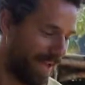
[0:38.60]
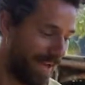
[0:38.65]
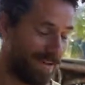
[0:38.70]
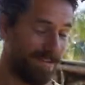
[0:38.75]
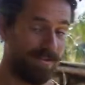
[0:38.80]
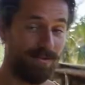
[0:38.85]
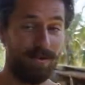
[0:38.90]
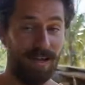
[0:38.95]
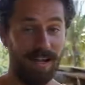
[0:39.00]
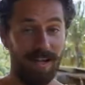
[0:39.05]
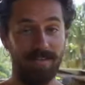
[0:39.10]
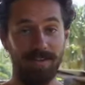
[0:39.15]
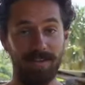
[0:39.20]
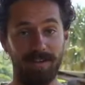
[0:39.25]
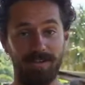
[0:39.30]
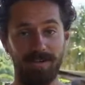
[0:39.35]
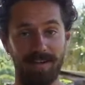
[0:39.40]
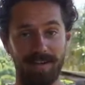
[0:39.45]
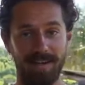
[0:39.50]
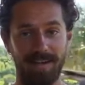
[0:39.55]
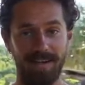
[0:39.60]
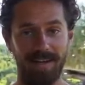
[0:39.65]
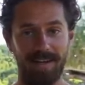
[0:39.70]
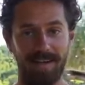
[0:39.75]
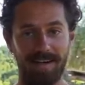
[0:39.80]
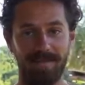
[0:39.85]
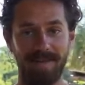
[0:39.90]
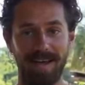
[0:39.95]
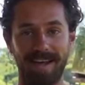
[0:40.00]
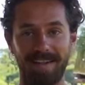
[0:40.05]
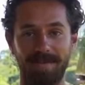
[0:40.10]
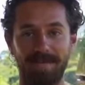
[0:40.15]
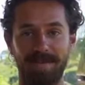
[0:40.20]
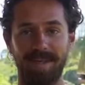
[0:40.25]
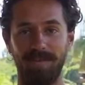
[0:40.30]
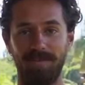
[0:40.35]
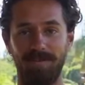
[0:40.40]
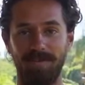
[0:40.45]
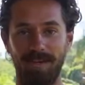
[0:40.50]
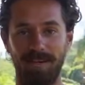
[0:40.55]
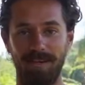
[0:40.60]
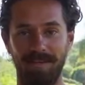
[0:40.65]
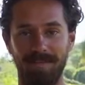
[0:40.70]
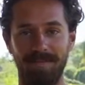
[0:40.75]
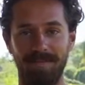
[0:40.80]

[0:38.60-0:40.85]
extra love into it and make some kimchi.